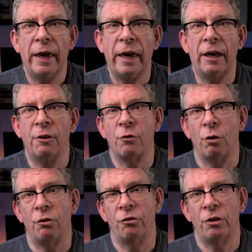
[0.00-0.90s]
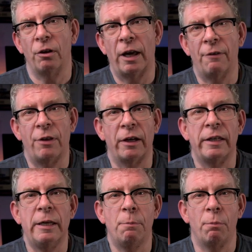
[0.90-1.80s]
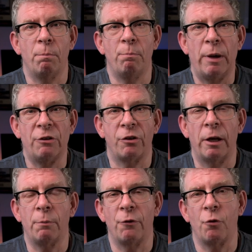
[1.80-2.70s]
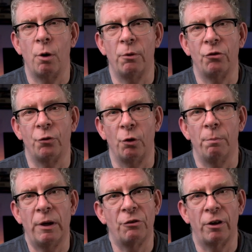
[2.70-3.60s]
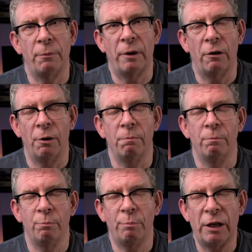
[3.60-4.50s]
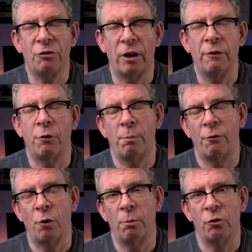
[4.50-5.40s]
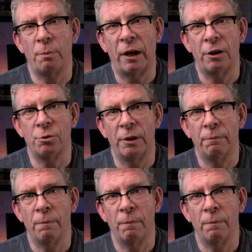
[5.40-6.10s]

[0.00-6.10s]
And of course, you'll have that key baseline performance for baseline for performance management.